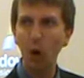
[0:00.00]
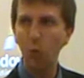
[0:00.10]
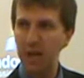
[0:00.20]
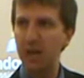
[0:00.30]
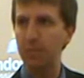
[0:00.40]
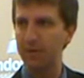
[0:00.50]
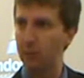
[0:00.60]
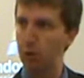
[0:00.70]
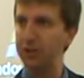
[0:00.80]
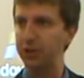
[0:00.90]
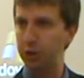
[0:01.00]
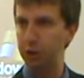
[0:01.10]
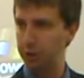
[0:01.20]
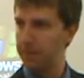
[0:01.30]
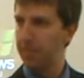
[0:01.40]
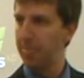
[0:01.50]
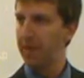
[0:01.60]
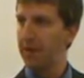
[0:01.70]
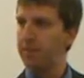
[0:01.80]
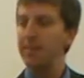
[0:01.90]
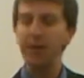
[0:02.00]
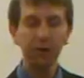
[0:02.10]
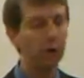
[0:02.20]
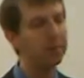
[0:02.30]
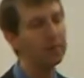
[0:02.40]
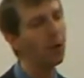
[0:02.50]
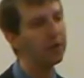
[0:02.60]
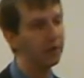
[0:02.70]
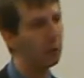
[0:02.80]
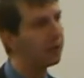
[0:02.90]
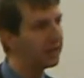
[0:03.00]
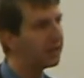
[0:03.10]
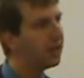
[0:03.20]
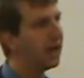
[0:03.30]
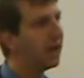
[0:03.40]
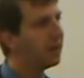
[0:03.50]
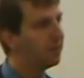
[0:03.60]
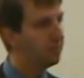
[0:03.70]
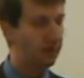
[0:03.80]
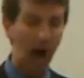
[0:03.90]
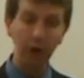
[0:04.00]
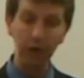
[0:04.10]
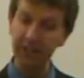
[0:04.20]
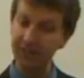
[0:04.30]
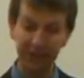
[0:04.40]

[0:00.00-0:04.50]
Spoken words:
a week before it's due. Maybe a little bit more than a week. Not only does